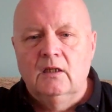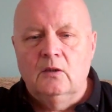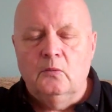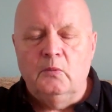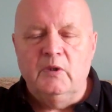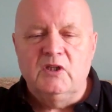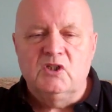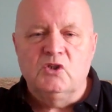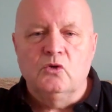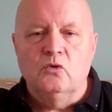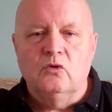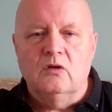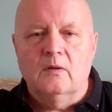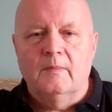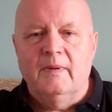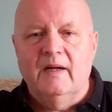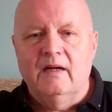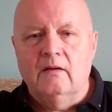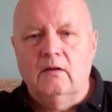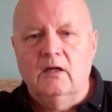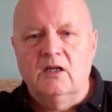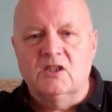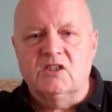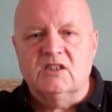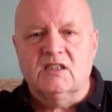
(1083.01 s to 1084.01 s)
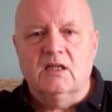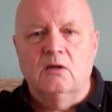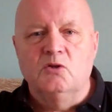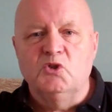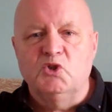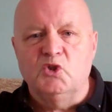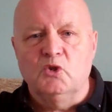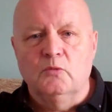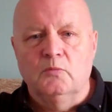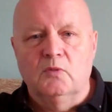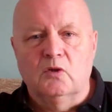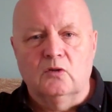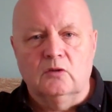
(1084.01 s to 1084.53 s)
we talk about a
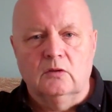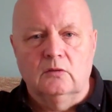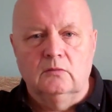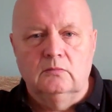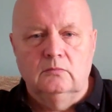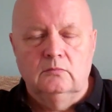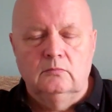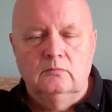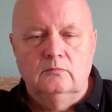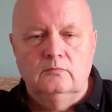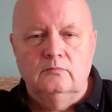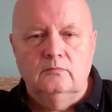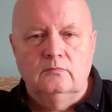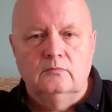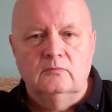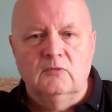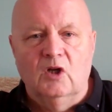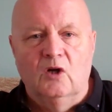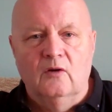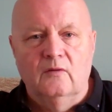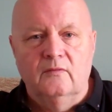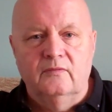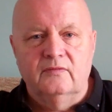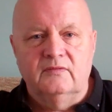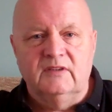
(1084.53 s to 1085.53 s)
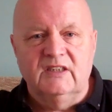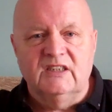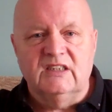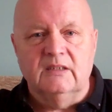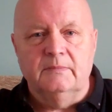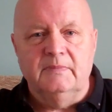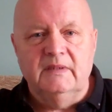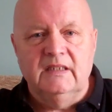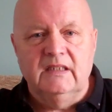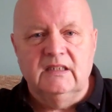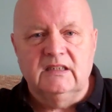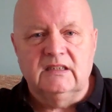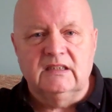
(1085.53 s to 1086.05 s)
social model of
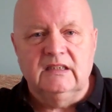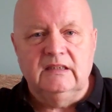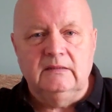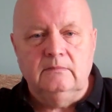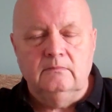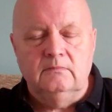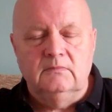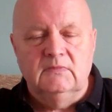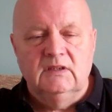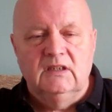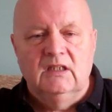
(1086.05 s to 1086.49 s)
disability.